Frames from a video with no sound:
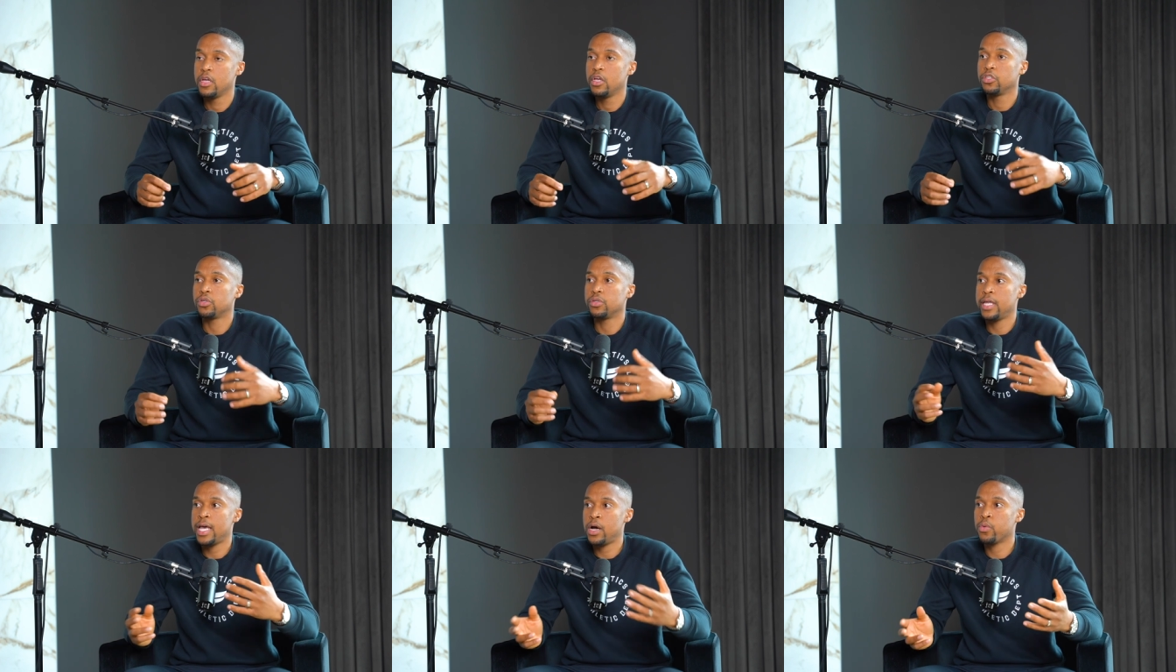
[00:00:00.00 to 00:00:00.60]
So
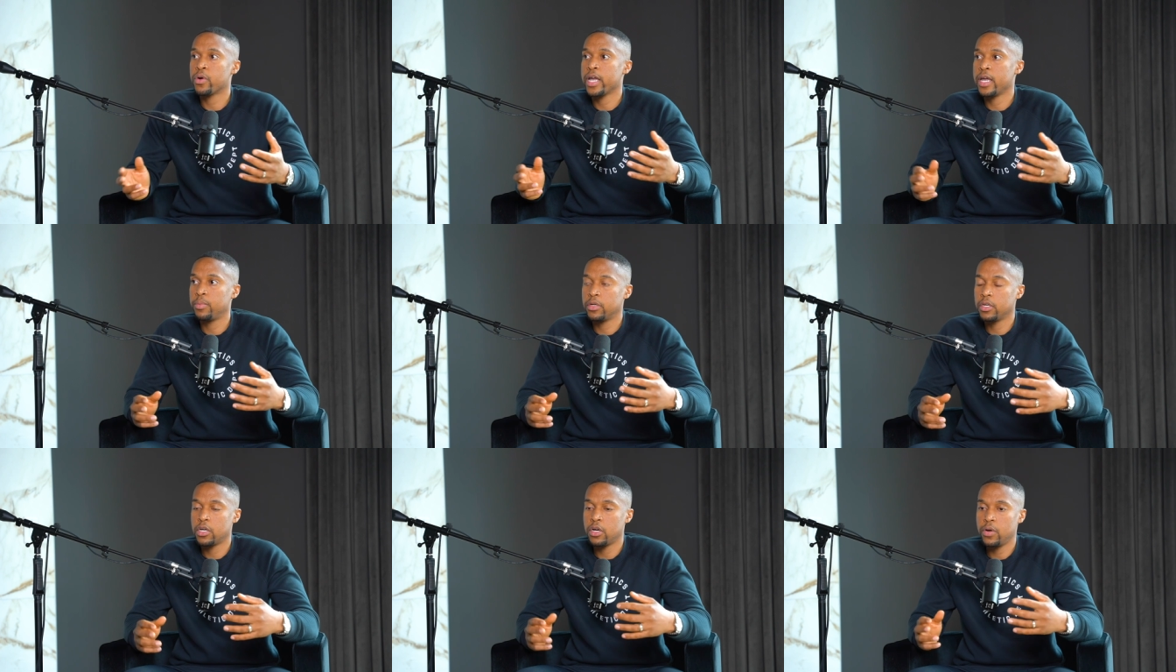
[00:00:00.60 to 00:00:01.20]
now we're
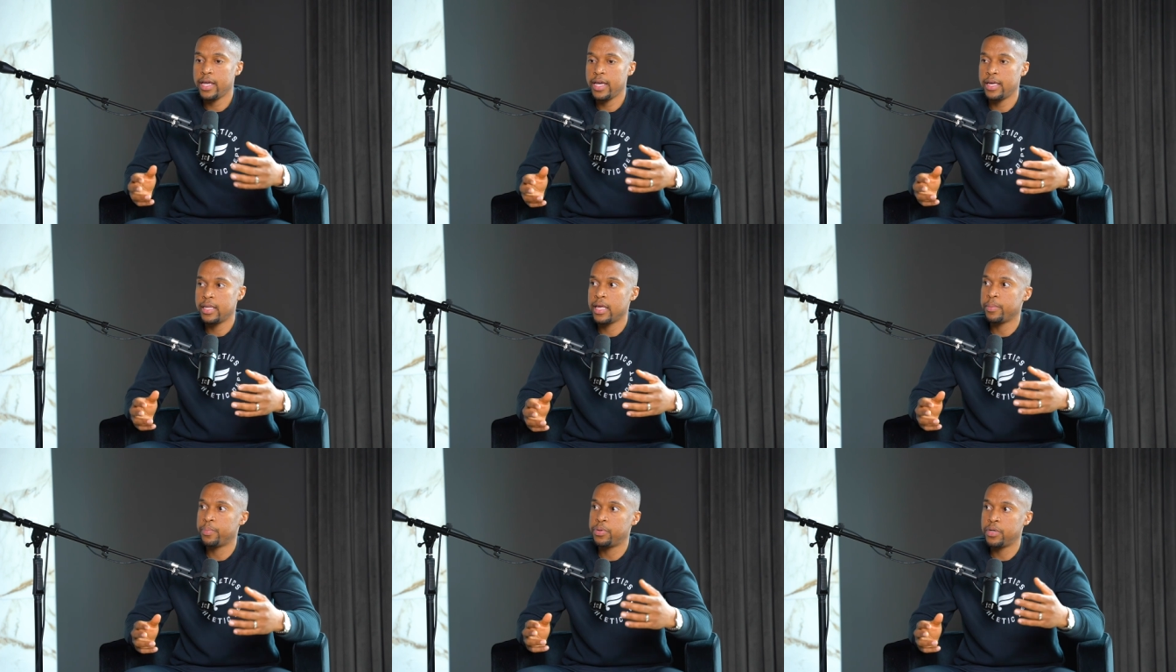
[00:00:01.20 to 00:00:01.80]
able to go ahead
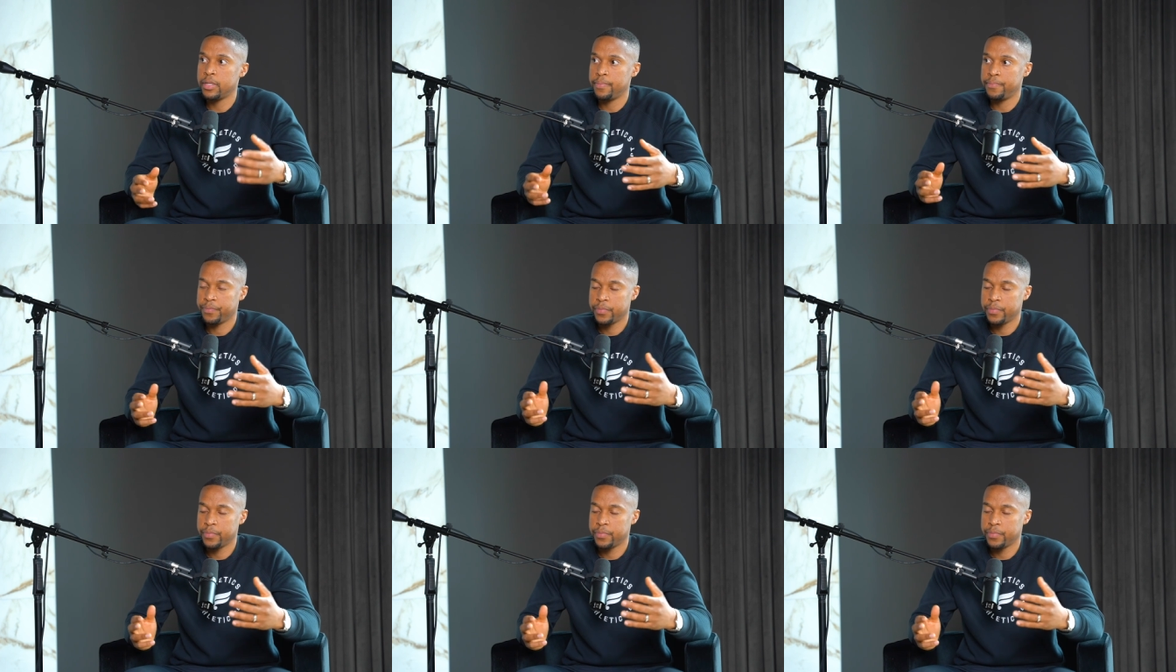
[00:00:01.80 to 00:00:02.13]
and put